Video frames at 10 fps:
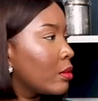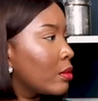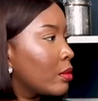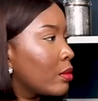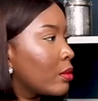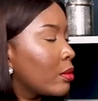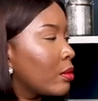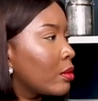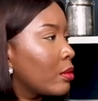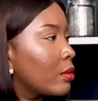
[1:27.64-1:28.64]

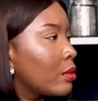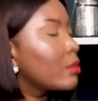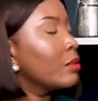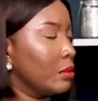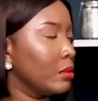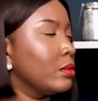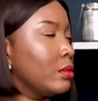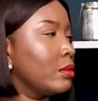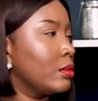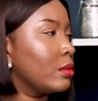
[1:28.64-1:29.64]

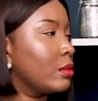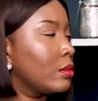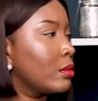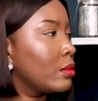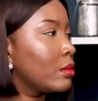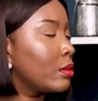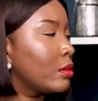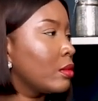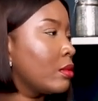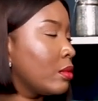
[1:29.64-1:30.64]

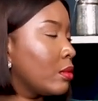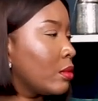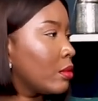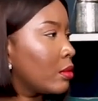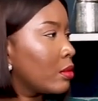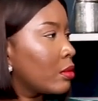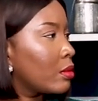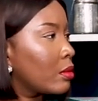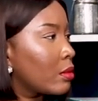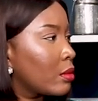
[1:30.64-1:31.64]

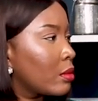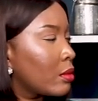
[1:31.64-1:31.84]
(not speaking)